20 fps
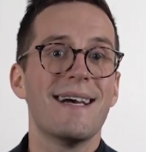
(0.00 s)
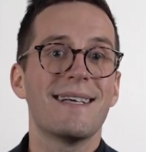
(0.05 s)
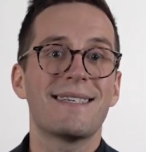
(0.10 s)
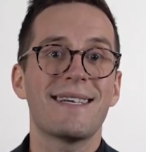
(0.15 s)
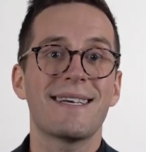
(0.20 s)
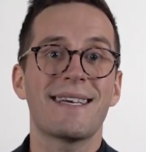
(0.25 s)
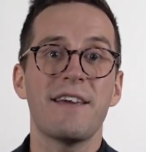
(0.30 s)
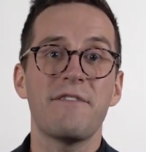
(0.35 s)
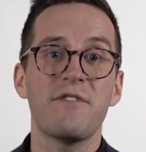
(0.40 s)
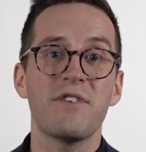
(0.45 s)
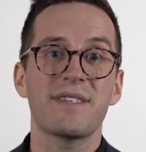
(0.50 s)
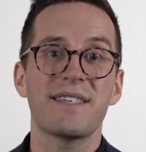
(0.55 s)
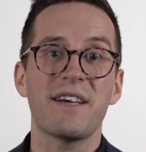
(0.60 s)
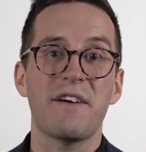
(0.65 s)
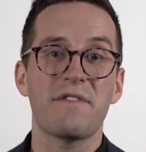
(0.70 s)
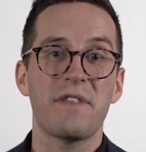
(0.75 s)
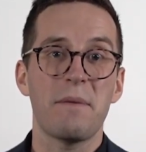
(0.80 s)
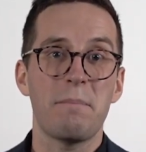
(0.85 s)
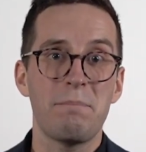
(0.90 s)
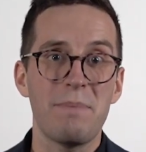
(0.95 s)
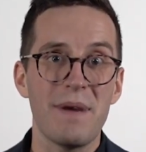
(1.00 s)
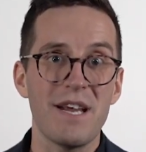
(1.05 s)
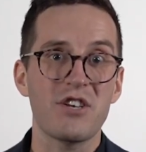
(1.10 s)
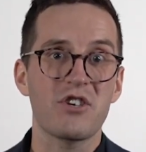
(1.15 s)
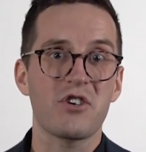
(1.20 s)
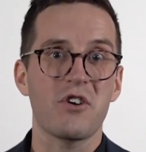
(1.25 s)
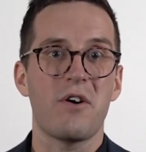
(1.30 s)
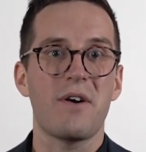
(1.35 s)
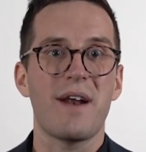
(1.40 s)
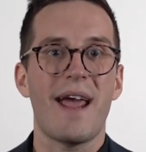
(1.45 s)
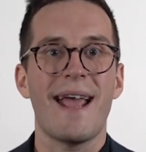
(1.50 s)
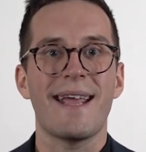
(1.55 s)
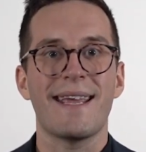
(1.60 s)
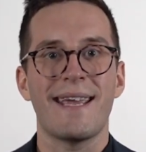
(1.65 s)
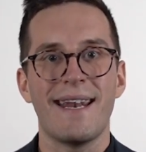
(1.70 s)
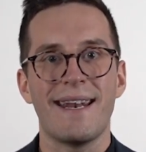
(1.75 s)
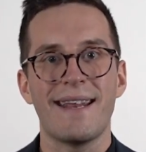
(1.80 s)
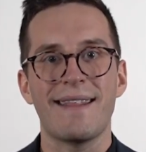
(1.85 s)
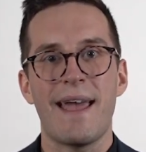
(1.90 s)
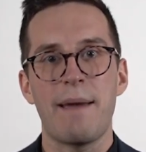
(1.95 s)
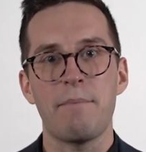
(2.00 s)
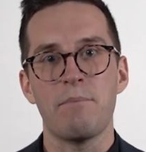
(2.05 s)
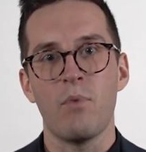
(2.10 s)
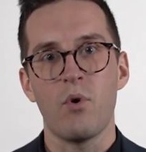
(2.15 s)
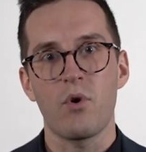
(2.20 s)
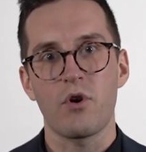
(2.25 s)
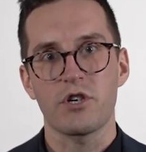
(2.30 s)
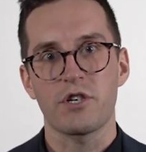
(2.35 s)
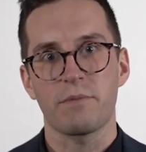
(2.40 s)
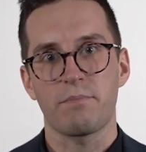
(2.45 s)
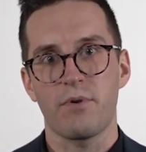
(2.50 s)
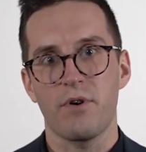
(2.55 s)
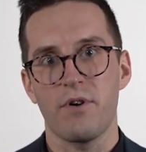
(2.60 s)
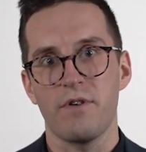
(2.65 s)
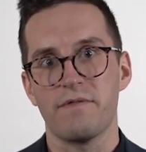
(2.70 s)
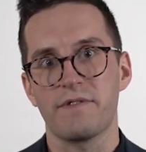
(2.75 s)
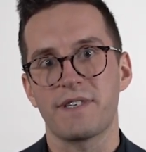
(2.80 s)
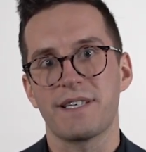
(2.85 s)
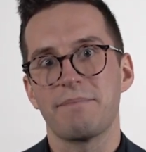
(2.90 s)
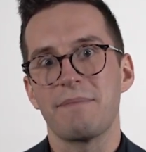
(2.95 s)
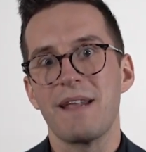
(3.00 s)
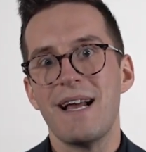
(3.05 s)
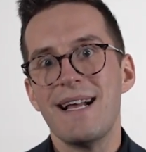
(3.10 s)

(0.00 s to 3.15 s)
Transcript: to give yourself the best shot at getting that mortgage approved.